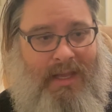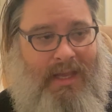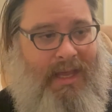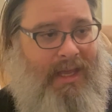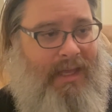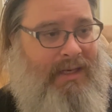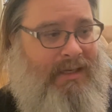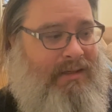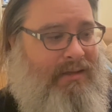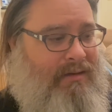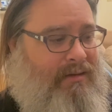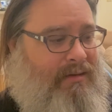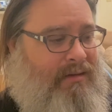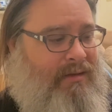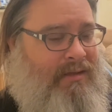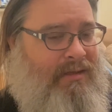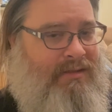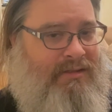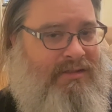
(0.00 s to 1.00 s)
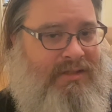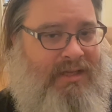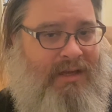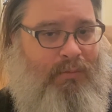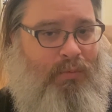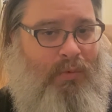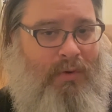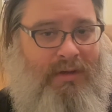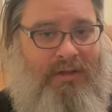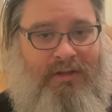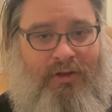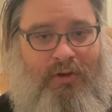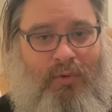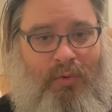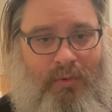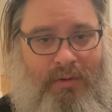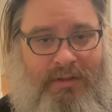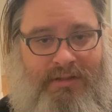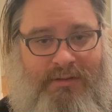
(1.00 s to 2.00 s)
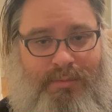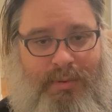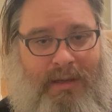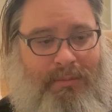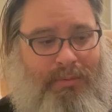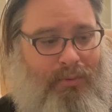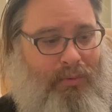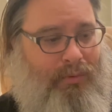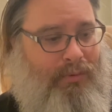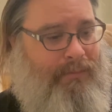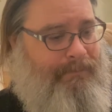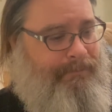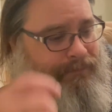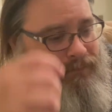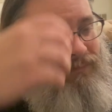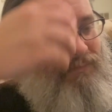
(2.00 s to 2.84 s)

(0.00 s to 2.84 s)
And he's, like, one of the coolest people.